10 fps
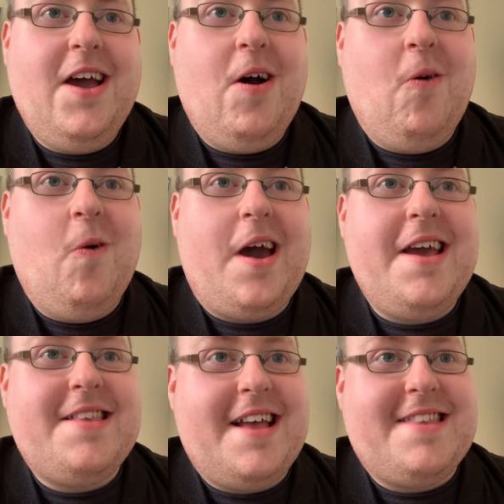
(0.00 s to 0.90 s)

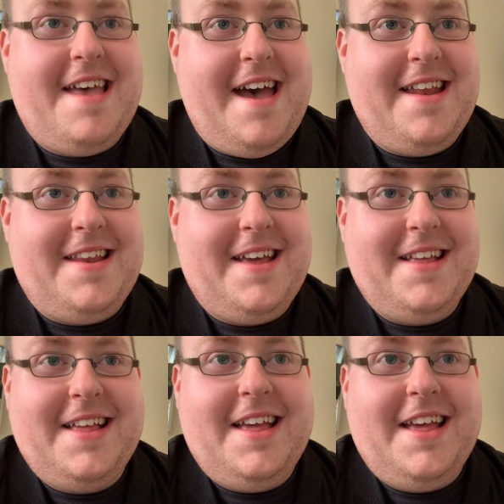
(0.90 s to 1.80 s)
Always a 10.
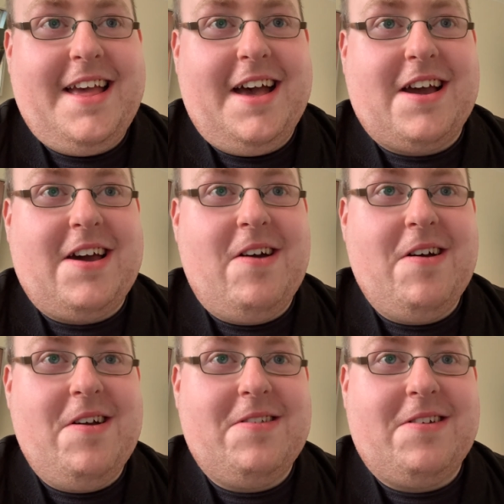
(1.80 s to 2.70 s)
Her
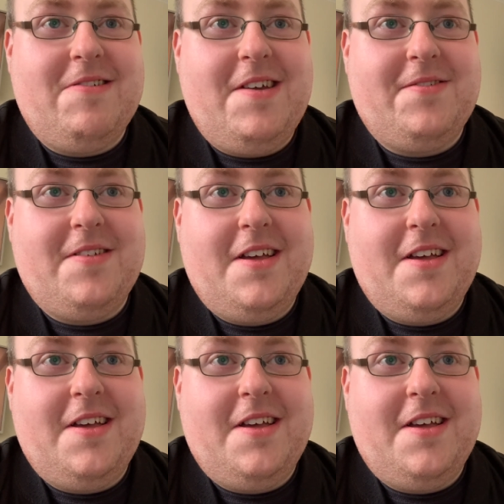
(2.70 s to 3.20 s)
co-host agreed,